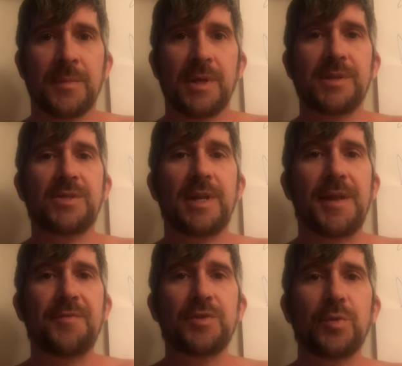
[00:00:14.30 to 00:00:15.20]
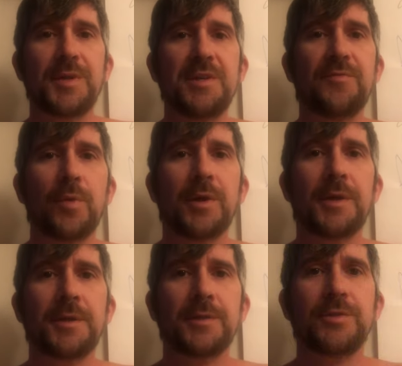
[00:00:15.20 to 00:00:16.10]
It's 1124
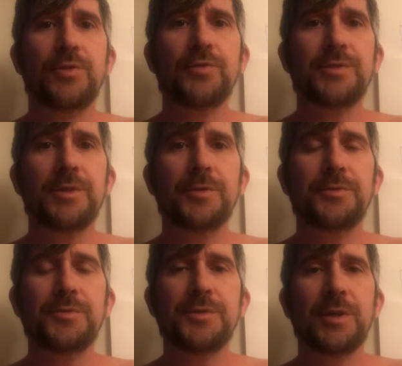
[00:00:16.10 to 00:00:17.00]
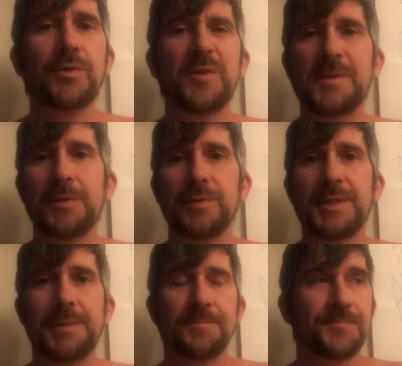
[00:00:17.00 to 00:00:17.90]
2020
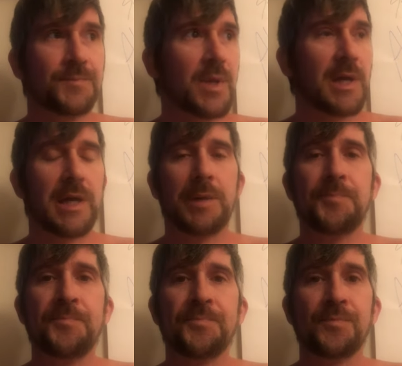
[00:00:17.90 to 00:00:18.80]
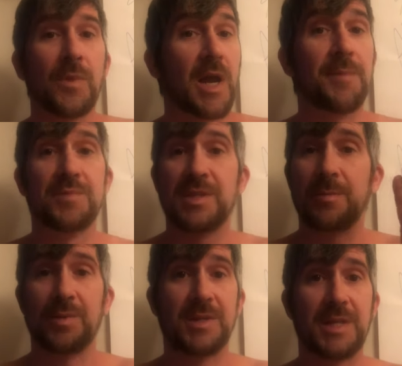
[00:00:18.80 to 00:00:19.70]
2020. Um, I'm
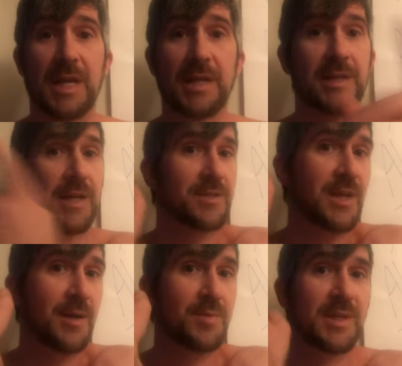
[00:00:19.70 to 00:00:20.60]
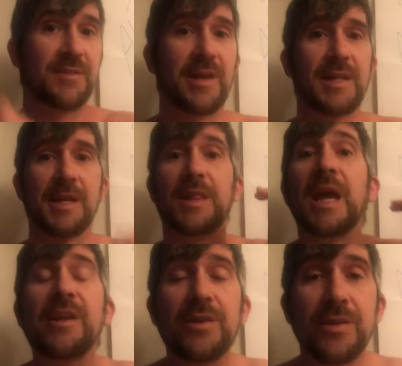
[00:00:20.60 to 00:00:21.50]
simply saying, yes, I believe, Elliot.
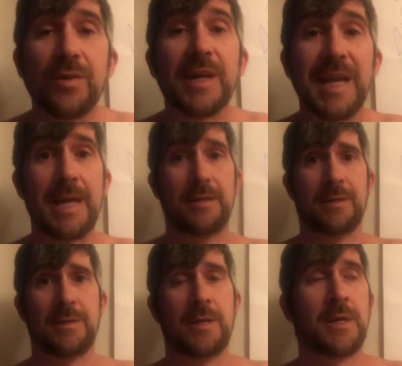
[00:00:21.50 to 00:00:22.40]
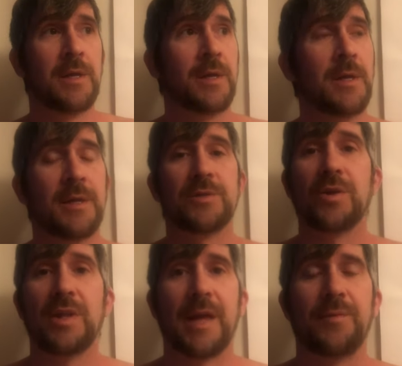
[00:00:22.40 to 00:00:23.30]
Thank you again.
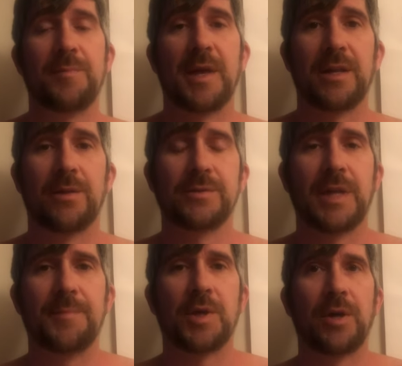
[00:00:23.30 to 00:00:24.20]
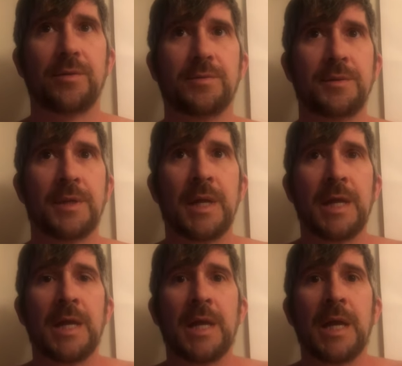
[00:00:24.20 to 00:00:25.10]
So glad we met a long time ago.
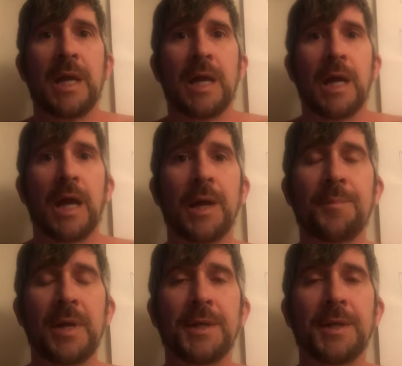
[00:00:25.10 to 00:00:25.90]
Um,